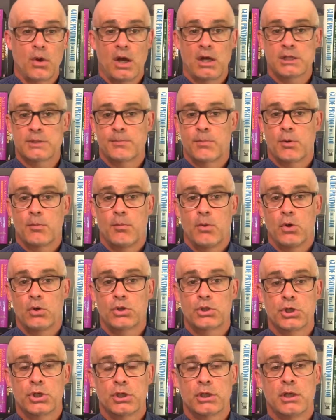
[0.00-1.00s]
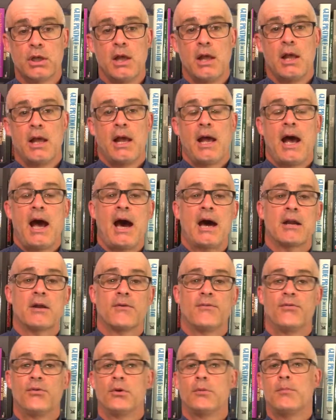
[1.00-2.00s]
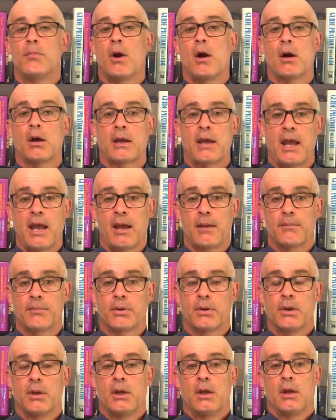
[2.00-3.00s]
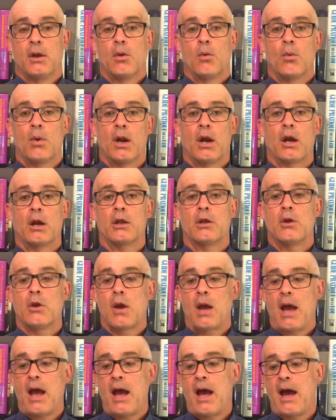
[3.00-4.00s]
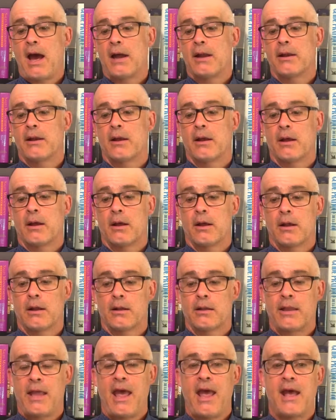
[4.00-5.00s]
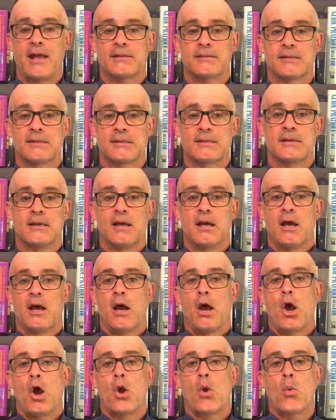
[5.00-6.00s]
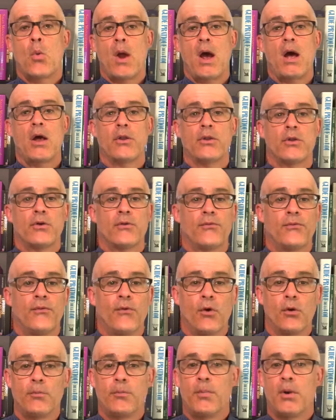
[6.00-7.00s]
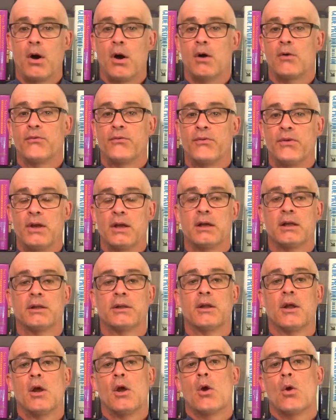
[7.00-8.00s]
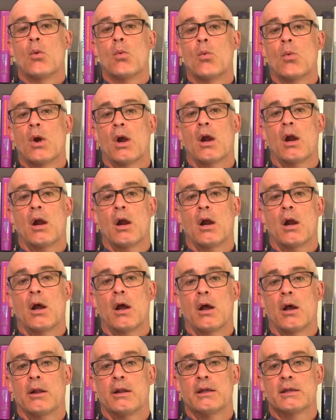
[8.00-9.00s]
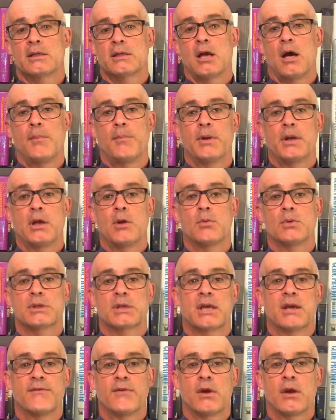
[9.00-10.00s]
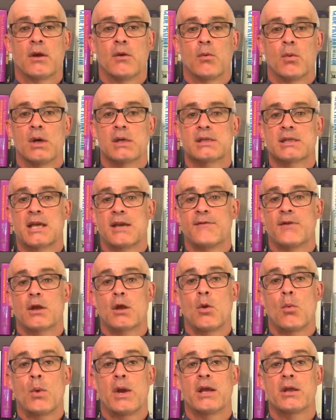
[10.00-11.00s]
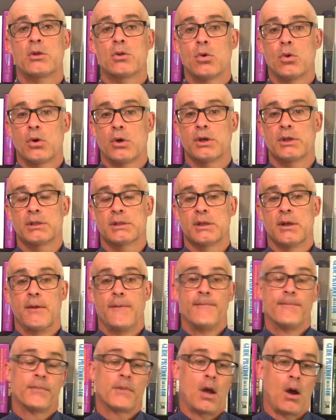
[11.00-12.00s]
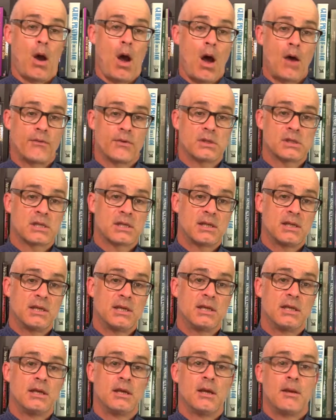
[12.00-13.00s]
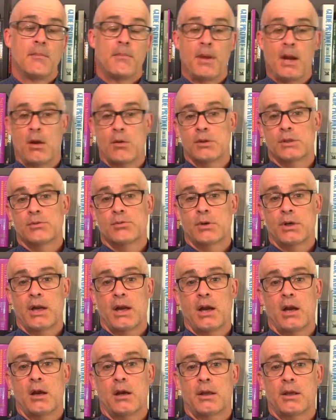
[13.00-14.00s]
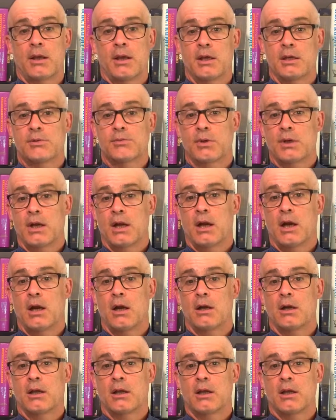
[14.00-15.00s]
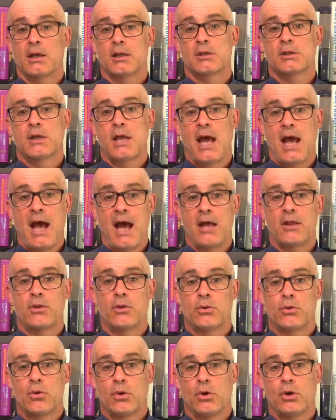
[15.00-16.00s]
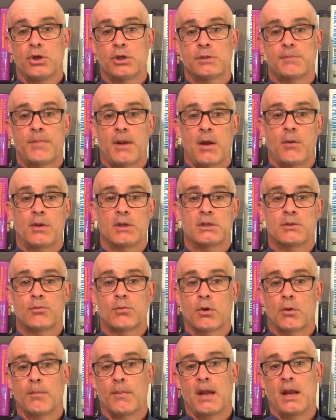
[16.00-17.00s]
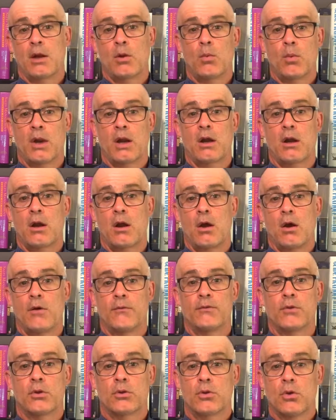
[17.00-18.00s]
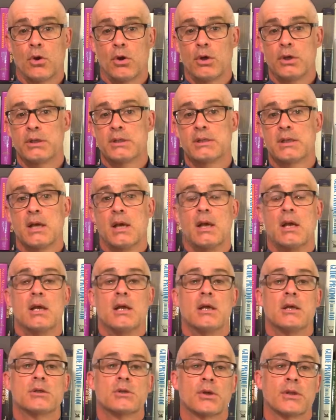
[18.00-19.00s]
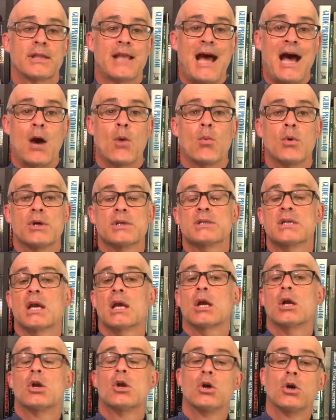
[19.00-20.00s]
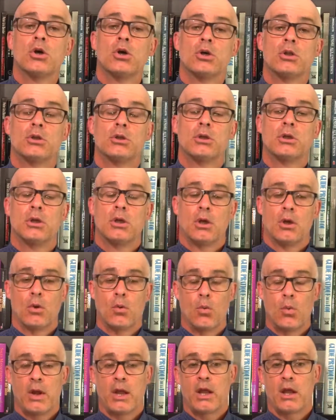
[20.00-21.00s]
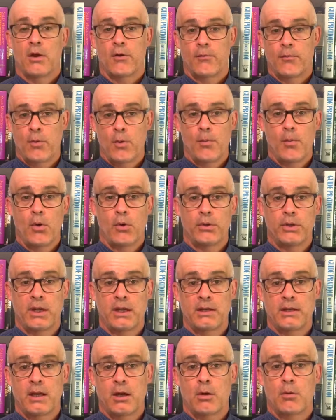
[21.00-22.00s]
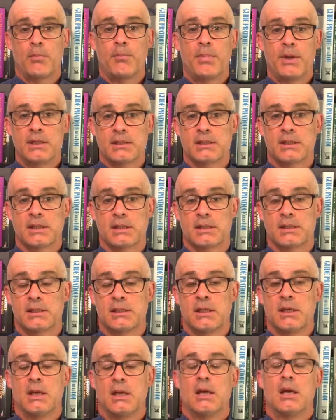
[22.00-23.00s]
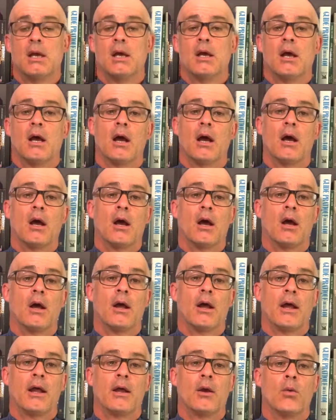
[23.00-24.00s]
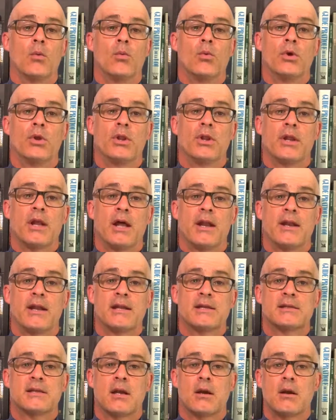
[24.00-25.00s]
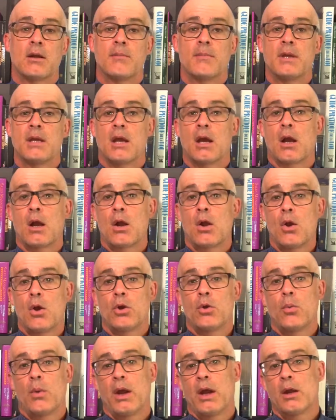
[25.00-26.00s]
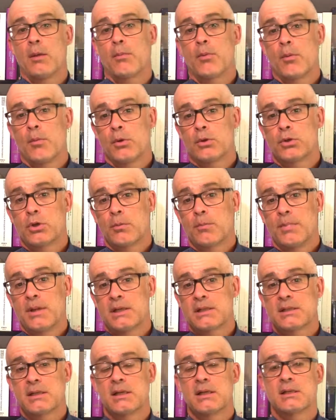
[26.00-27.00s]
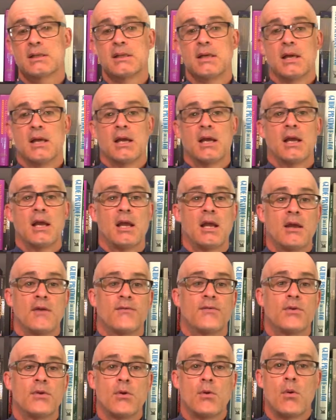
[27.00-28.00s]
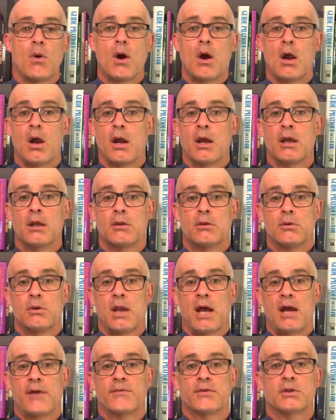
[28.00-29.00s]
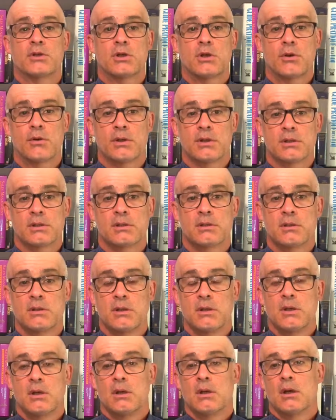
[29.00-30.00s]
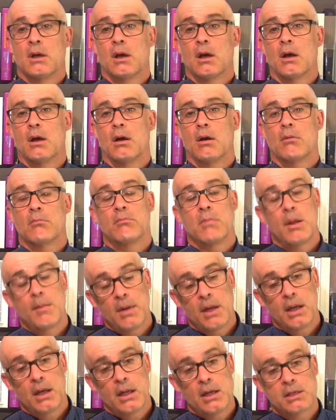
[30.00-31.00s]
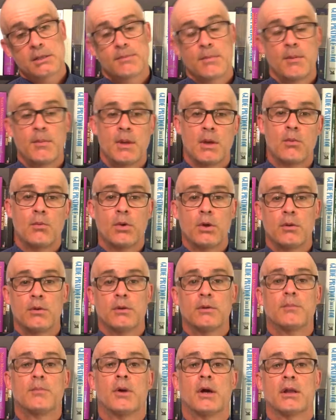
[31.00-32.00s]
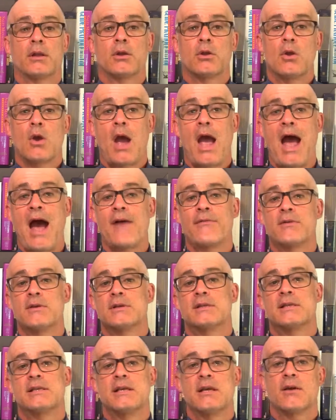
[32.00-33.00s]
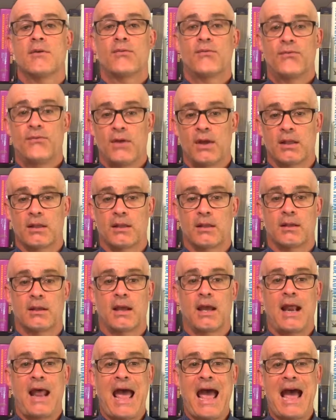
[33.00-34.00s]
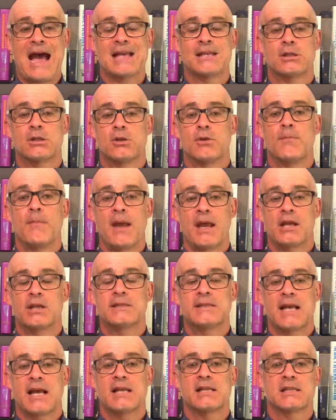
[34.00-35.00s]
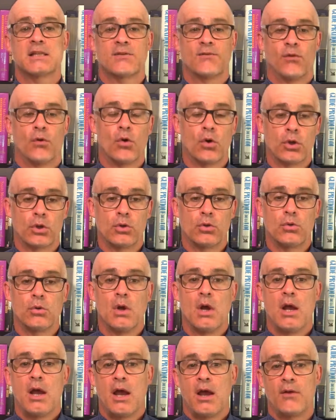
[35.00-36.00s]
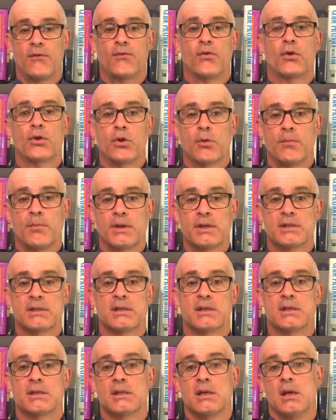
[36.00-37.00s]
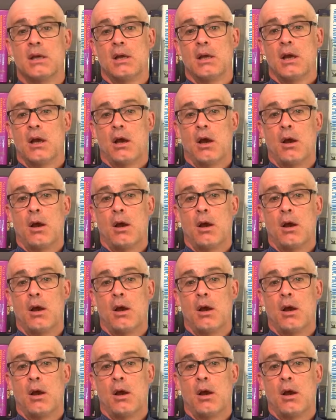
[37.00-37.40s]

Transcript: cross promotion at a football camp where you had tents around the football field where this company was giving away toys. Now, obviously, parents were there, kids were there, the kids had the toys, parents were made aware of the toys. So that was a good way of promoting their business. It would not necessarily be a good way to promote your business if you are into life insurance. Maybe it is, maybe it wouldn't, but you have to see a fit. It has to make sense for you and for your business.